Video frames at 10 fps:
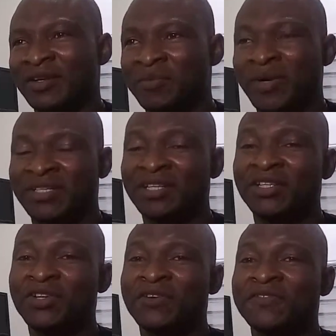Now, the
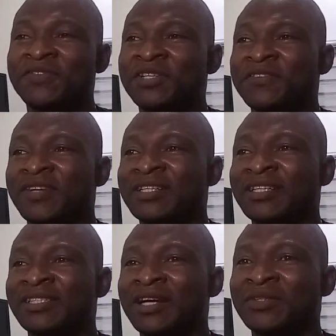percentage of the
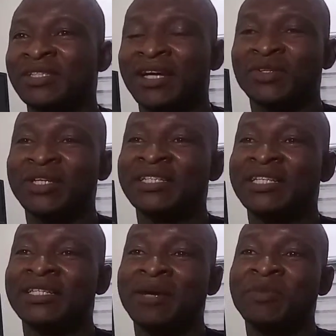reflected sound is actually
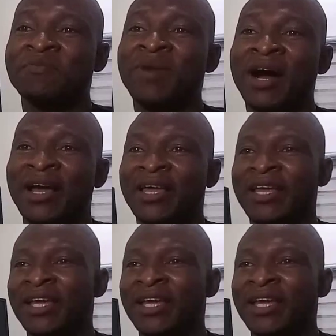determined by